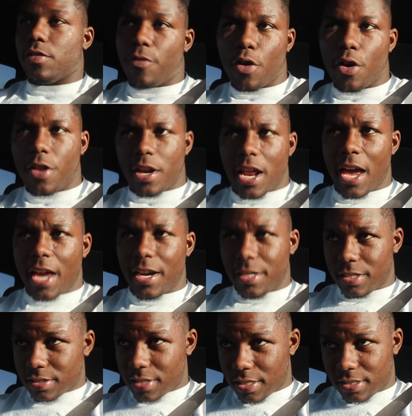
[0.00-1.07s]
for the night
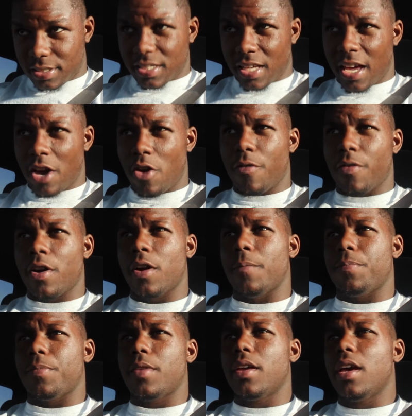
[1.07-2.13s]
and stay over
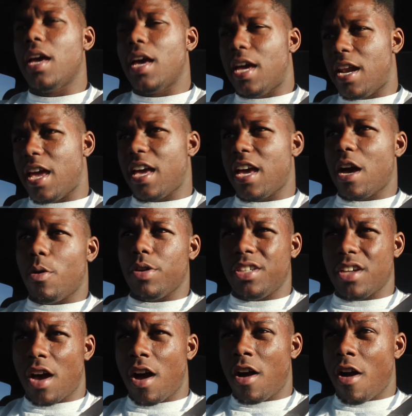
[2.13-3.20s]
and hang out with
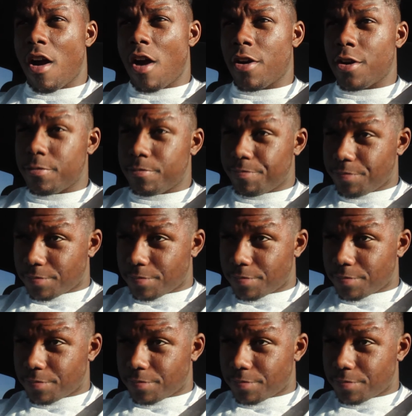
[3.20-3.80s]
Don Carter.